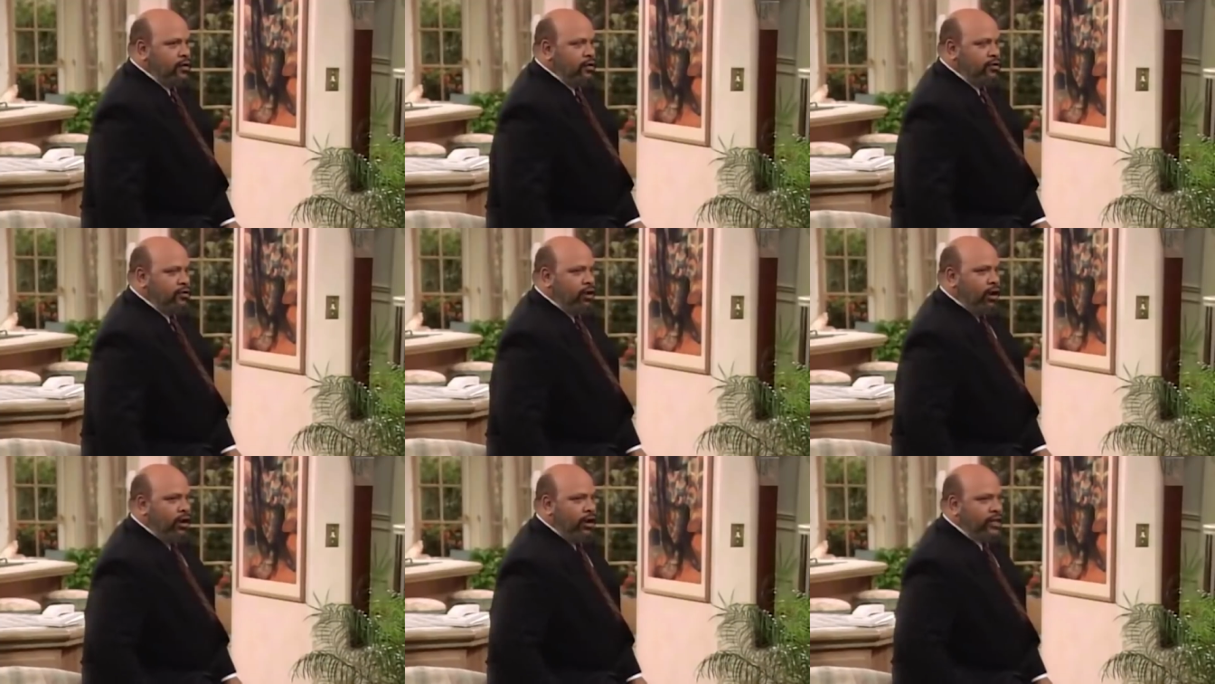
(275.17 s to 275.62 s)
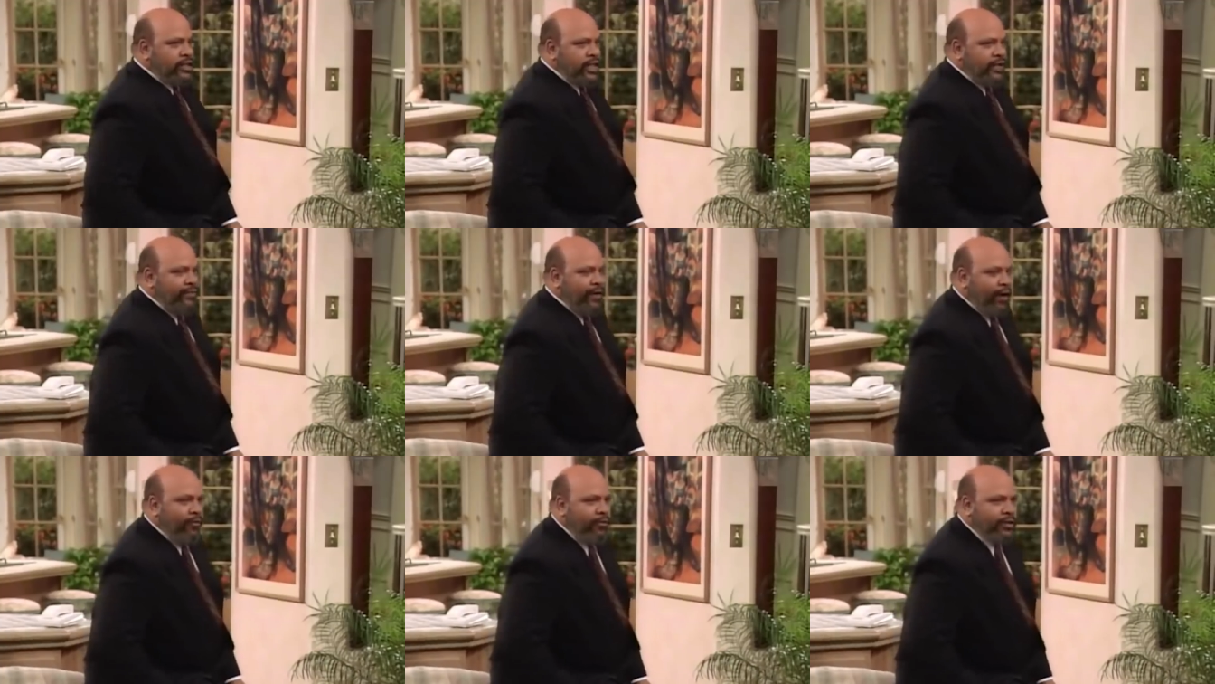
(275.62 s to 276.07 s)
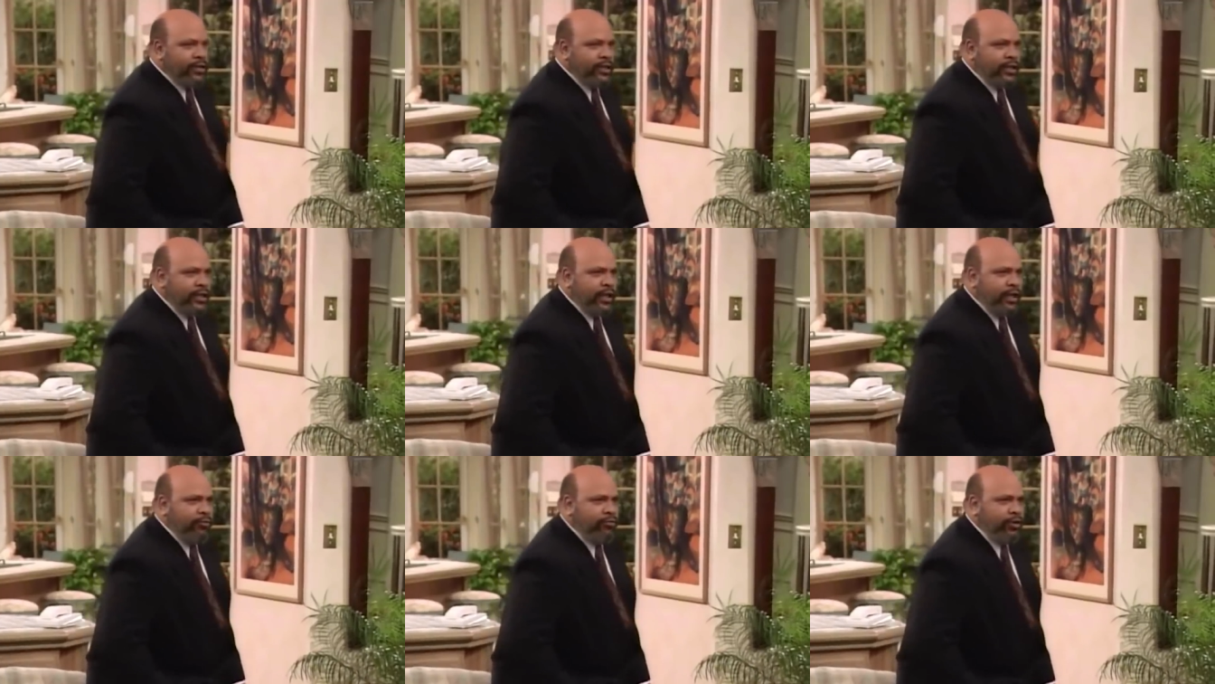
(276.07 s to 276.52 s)
You talk as if I
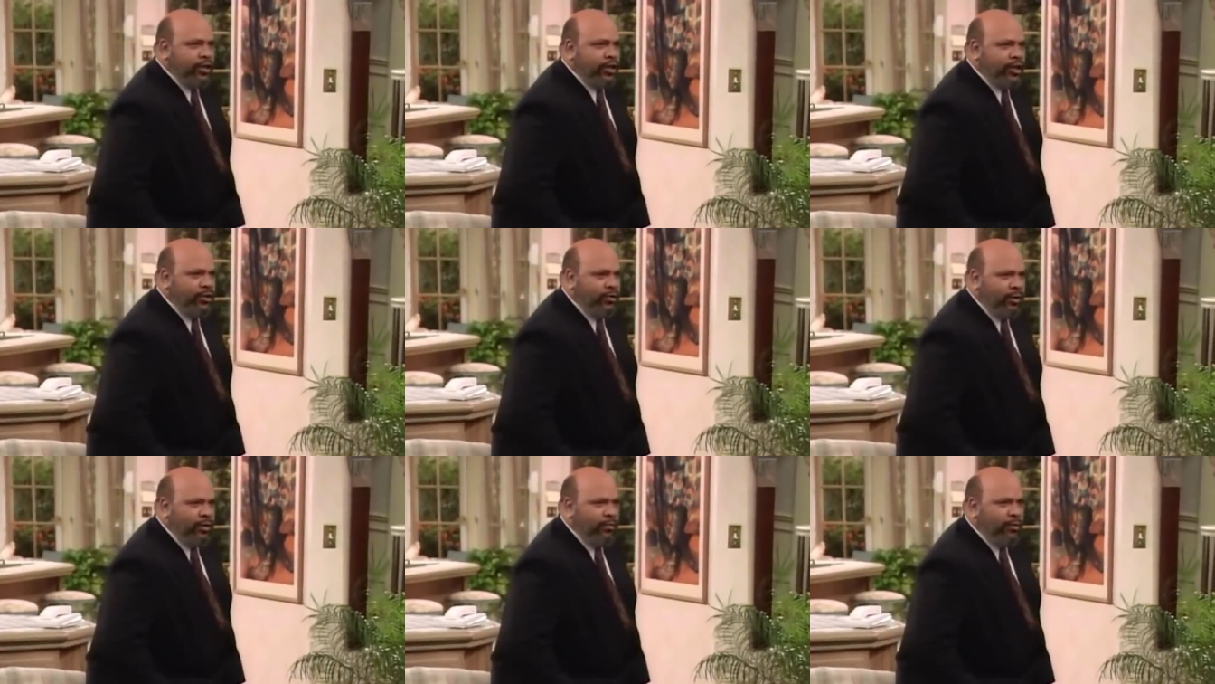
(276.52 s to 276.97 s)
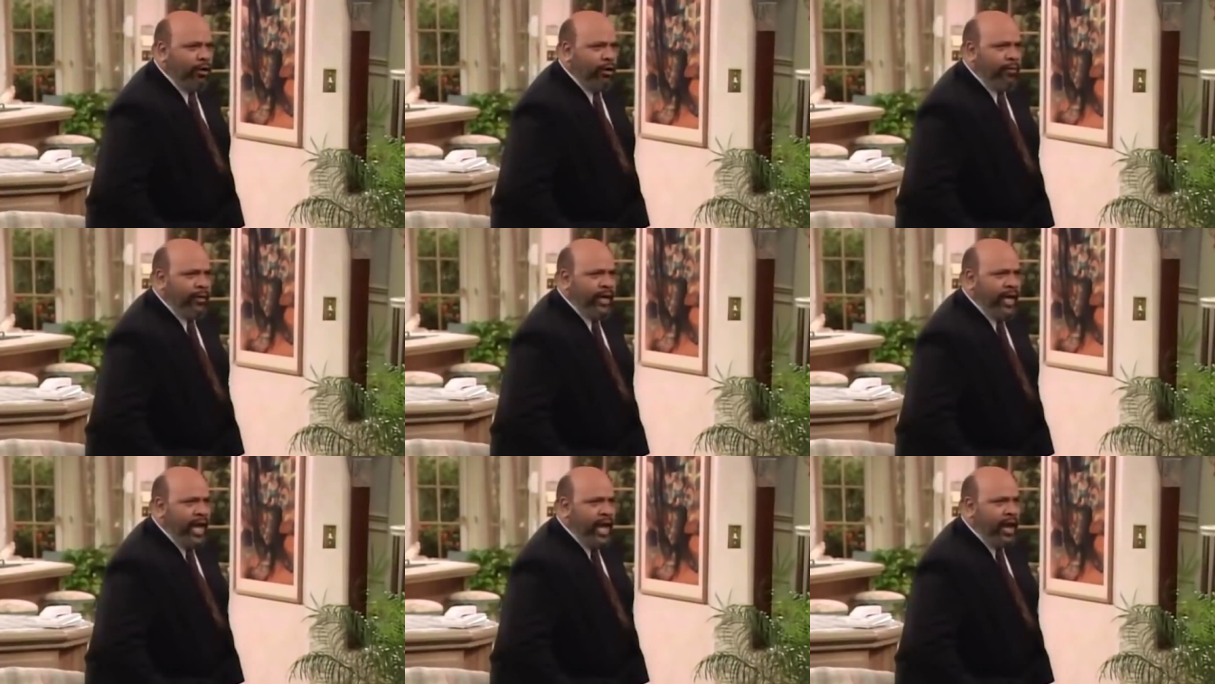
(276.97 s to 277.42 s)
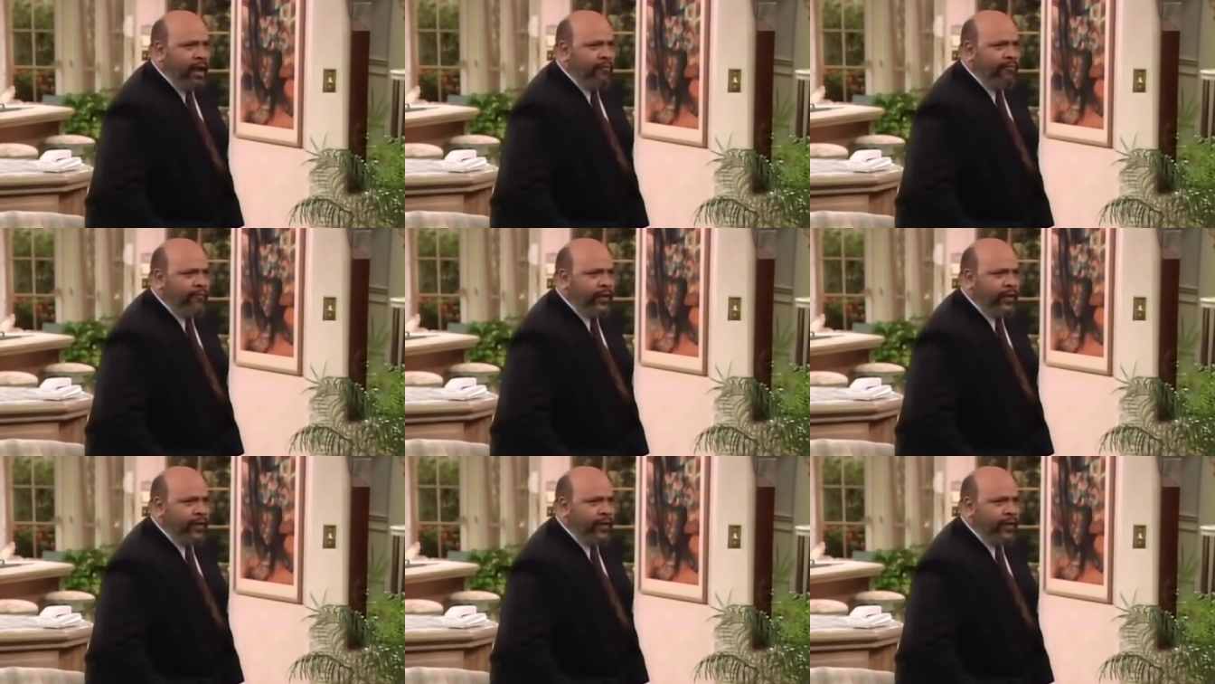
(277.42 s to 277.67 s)
wasn't there with you in Birmingham,